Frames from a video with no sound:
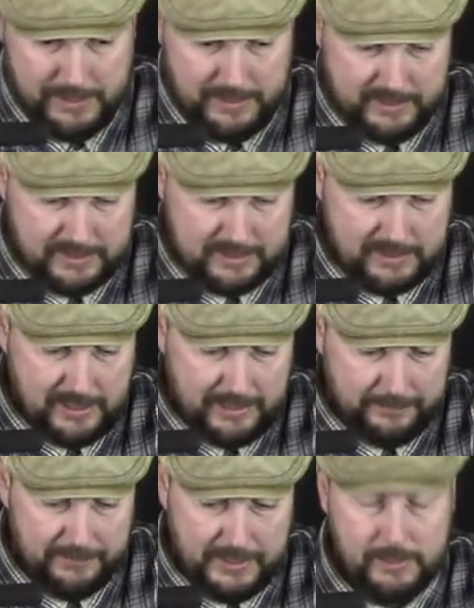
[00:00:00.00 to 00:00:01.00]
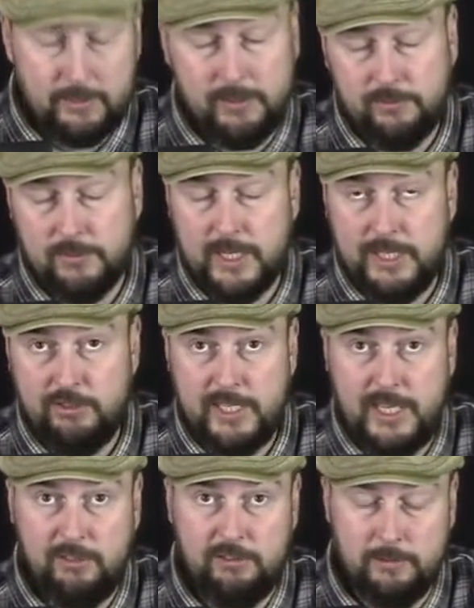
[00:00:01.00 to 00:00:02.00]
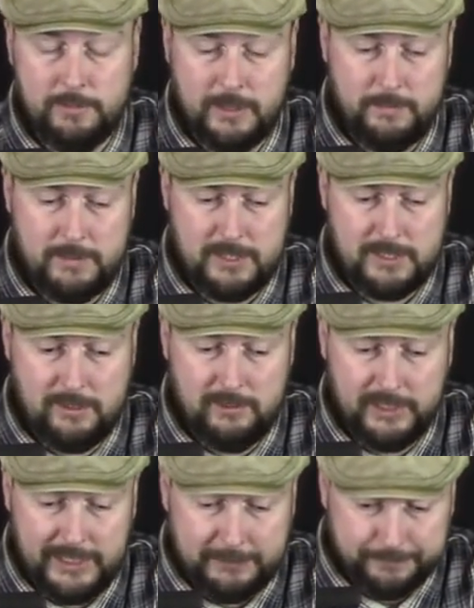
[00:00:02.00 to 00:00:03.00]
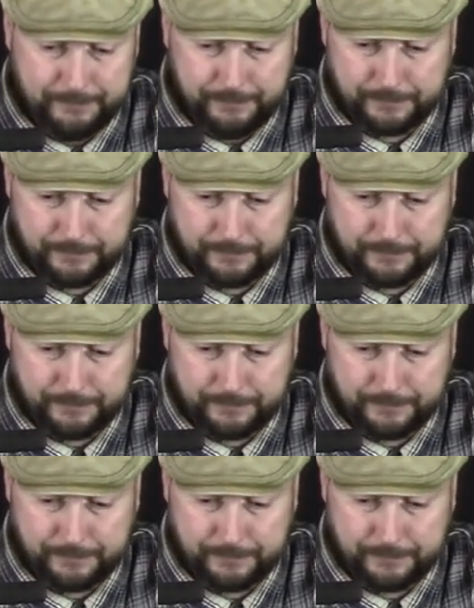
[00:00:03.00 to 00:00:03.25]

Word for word: This video is for educational purposes only,